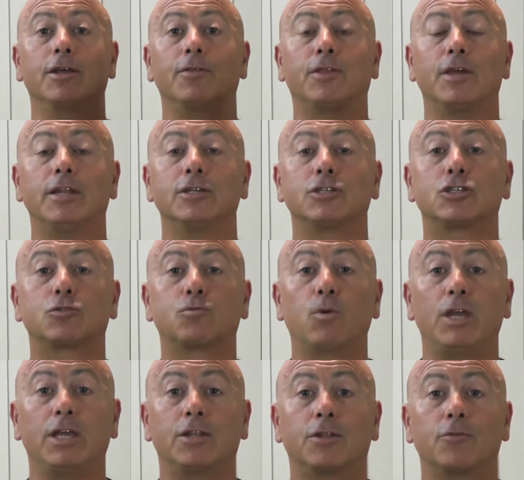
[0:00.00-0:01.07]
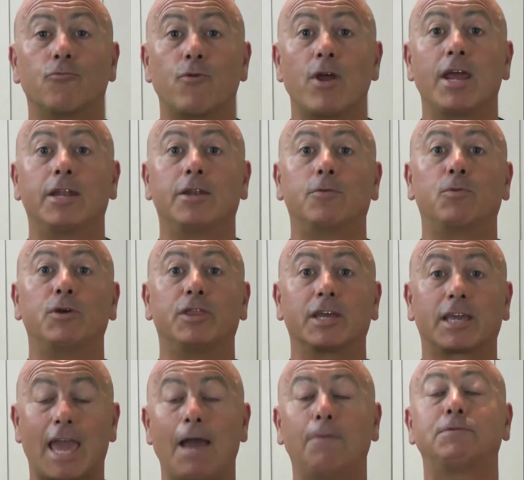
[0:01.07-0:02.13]
then a sweet red with
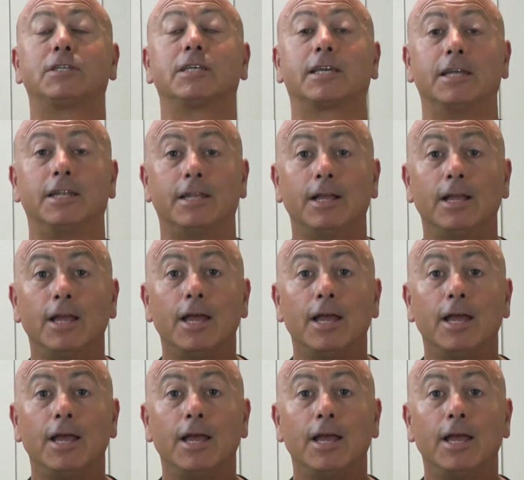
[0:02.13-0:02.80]
the capsicum,